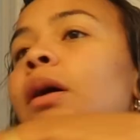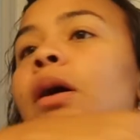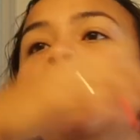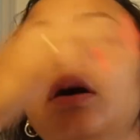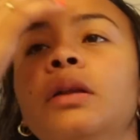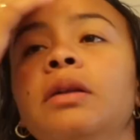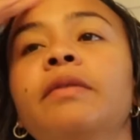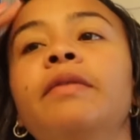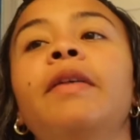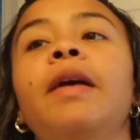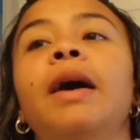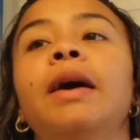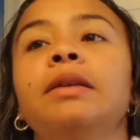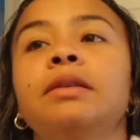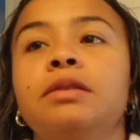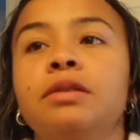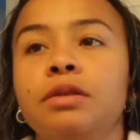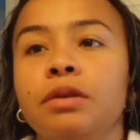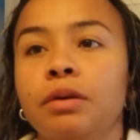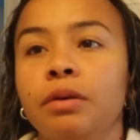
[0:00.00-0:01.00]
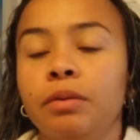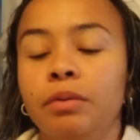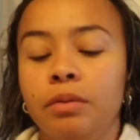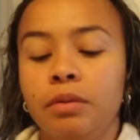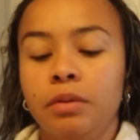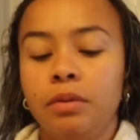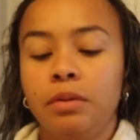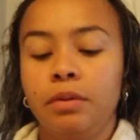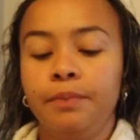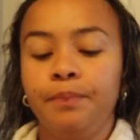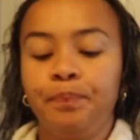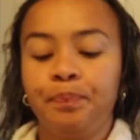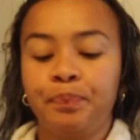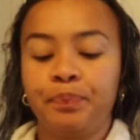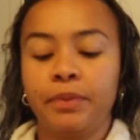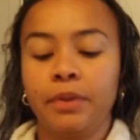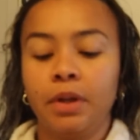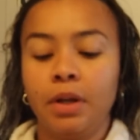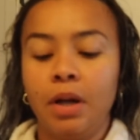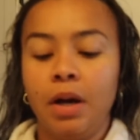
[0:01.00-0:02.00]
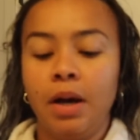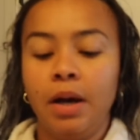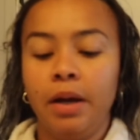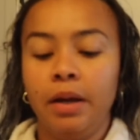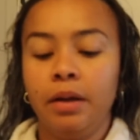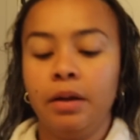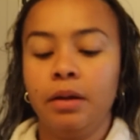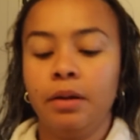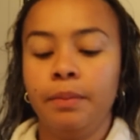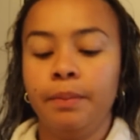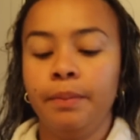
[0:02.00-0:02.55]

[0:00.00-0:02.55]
all of that. So I